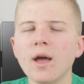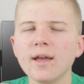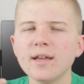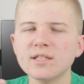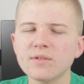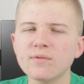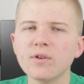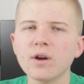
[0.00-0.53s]

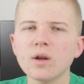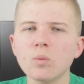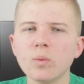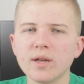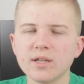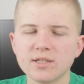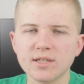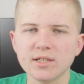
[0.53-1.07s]
it's a very
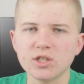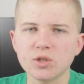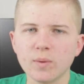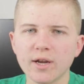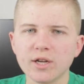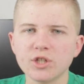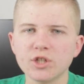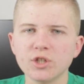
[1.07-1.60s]
weird
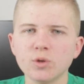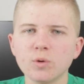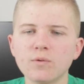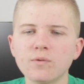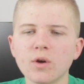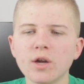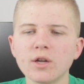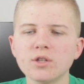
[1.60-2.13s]
situation. You'll
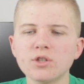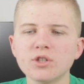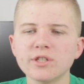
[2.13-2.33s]
find